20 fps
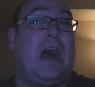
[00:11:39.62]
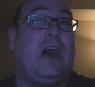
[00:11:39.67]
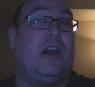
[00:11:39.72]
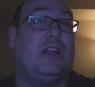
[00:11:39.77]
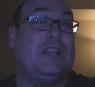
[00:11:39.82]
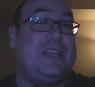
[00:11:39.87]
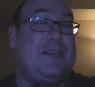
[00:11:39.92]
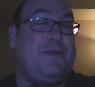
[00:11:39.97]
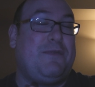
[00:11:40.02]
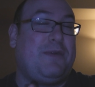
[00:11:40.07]

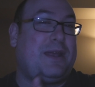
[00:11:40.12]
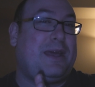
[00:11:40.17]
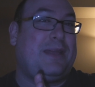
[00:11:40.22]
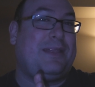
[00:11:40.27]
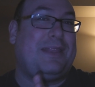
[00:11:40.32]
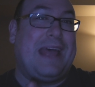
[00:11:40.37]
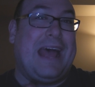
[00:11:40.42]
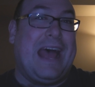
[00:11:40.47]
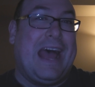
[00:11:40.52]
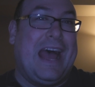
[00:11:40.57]
I'll leave it
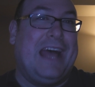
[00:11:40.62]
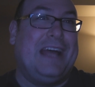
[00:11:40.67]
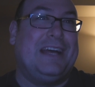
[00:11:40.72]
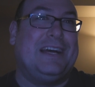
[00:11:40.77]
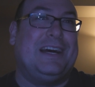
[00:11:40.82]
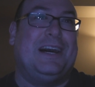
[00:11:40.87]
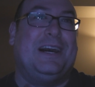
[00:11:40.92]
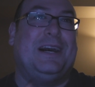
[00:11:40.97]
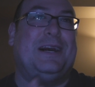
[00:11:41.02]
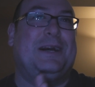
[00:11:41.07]
at
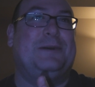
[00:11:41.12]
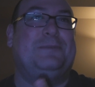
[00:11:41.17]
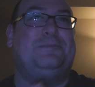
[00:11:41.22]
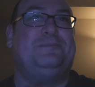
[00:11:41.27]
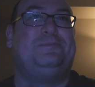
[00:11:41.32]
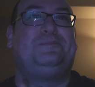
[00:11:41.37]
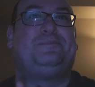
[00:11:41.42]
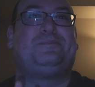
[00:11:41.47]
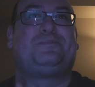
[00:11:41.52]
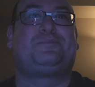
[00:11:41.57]
that.
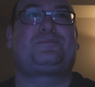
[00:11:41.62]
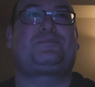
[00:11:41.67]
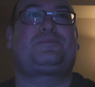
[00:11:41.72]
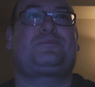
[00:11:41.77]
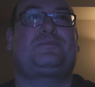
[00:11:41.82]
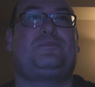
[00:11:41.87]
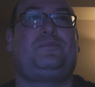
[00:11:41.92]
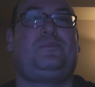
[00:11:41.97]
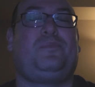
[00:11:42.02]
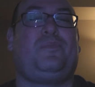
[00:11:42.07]
Um,
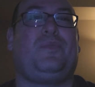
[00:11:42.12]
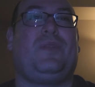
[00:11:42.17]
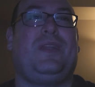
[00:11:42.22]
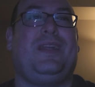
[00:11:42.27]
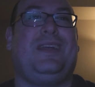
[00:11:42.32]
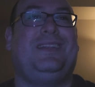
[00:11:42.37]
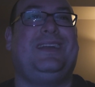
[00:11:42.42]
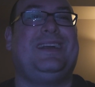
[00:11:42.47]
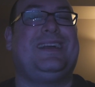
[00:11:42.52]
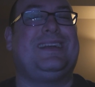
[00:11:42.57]

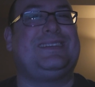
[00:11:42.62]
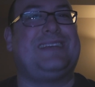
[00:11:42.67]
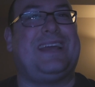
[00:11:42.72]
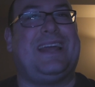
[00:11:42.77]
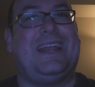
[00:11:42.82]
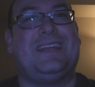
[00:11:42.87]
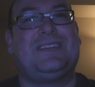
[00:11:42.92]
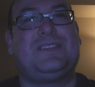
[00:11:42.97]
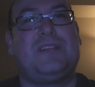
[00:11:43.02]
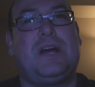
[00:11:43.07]
like I
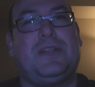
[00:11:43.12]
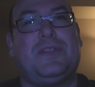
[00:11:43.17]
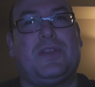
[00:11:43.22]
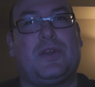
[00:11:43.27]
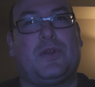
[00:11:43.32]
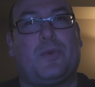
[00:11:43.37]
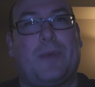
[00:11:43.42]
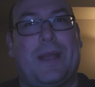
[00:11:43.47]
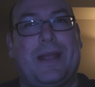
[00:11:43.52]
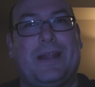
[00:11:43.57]
said, it's not
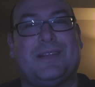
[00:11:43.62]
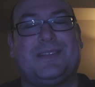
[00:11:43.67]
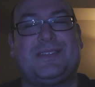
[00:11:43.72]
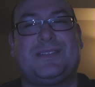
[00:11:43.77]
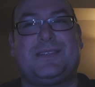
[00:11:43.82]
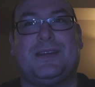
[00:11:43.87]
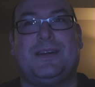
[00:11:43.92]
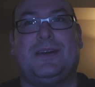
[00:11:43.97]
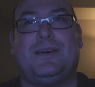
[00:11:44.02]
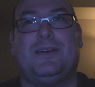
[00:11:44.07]
the
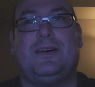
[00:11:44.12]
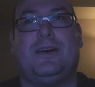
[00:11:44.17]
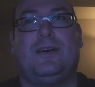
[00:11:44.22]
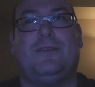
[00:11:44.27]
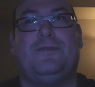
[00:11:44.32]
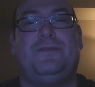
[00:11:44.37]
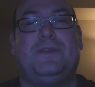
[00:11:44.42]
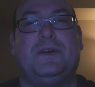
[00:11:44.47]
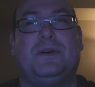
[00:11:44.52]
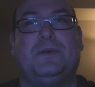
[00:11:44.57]
greatest uh,
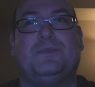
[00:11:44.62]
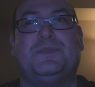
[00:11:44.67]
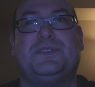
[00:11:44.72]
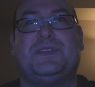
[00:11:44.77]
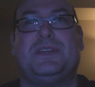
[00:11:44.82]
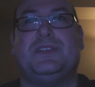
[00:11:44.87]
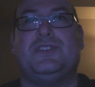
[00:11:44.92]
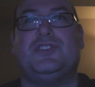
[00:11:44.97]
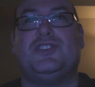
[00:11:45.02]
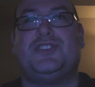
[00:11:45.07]
of
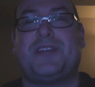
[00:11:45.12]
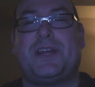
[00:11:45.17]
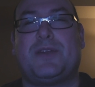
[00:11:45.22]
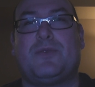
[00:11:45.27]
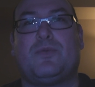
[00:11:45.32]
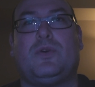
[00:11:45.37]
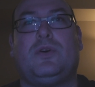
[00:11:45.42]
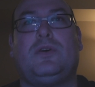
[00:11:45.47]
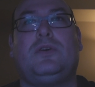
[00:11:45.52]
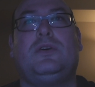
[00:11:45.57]
films in
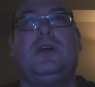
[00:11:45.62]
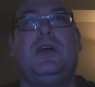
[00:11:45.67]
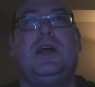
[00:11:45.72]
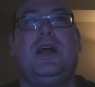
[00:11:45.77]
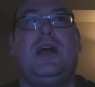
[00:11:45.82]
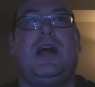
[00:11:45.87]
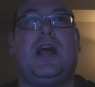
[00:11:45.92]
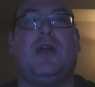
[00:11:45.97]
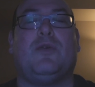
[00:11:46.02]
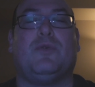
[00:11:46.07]
general.
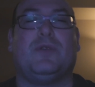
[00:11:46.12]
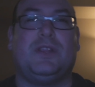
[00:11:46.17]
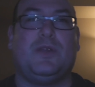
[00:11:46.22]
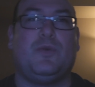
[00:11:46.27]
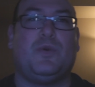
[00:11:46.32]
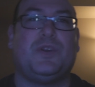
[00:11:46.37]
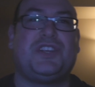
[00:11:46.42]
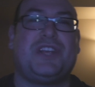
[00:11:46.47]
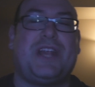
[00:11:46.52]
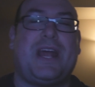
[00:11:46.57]
I
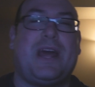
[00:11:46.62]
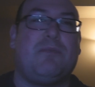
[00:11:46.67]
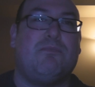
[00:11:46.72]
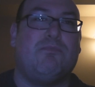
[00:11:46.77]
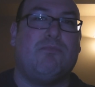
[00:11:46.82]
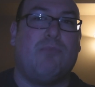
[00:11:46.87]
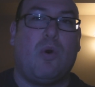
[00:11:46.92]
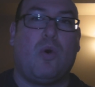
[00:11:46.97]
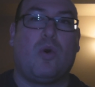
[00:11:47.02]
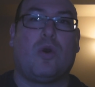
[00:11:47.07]
really wish it had
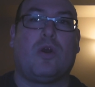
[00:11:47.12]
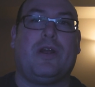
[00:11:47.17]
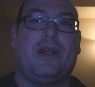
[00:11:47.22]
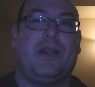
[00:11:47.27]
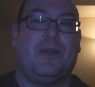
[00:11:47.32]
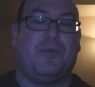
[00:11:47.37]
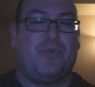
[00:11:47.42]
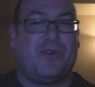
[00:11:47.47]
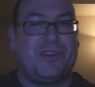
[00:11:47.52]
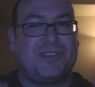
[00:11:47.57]
more
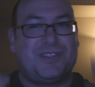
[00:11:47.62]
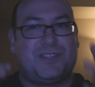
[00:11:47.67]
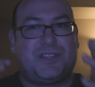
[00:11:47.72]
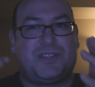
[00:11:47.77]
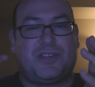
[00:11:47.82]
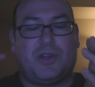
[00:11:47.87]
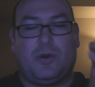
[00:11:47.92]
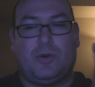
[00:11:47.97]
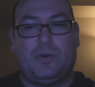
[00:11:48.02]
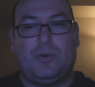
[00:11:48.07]
and it wasn't
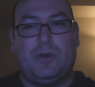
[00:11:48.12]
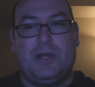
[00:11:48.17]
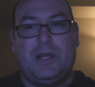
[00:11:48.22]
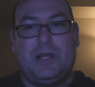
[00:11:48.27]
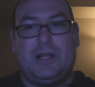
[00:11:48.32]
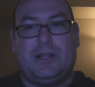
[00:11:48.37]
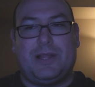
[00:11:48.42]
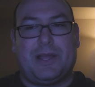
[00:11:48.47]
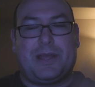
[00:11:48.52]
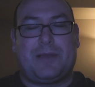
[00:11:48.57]
so,
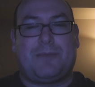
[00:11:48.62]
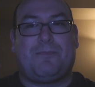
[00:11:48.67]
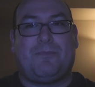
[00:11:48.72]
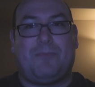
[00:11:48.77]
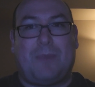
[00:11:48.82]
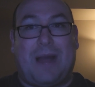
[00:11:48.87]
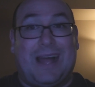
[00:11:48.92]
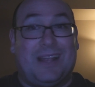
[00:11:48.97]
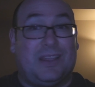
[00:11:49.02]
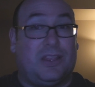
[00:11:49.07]
like,
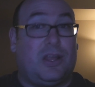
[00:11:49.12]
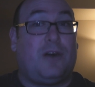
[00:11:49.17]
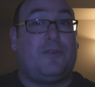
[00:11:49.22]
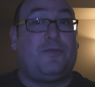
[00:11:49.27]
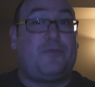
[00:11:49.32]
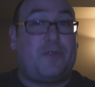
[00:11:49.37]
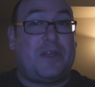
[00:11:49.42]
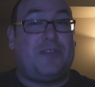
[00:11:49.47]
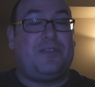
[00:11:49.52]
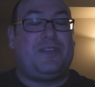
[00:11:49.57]
I
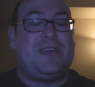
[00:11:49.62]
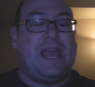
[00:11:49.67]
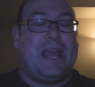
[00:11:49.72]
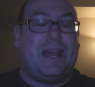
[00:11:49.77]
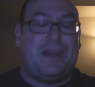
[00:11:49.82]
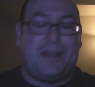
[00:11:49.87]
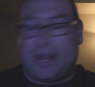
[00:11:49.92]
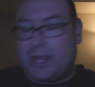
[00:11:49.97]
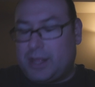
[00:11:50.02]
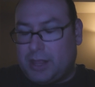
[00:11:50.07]
loved the
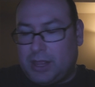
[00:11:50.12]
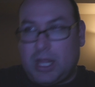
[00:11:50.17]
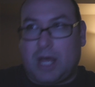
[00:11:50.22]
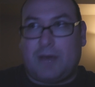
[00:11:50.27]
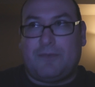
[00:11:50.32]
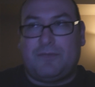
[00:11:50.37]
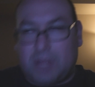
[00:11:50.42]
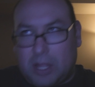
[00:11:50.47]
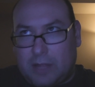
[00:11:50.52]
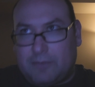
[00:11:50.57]
ending.
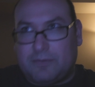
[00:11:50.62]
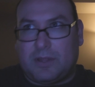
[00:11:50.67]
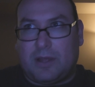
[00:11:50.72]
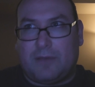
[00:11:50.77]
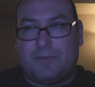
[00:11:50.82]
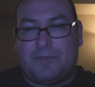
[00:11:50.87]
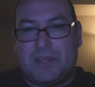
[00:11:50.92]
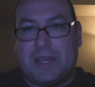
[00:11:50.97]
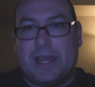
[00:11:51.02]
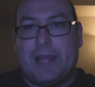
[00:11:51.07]
Love, love,
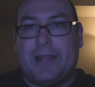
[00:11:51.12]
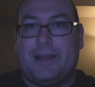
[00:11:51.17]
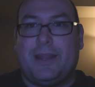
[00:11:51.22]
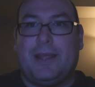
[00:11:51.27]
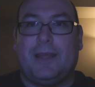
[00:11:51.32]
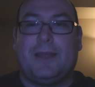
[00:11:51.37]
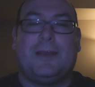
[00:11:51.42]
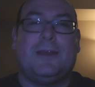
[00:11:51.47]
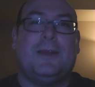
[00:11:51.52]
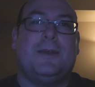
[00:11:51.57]
love the
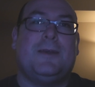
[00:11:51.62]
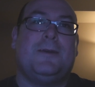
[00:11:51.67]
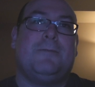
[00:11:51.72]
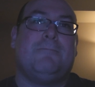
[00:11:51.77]
ending.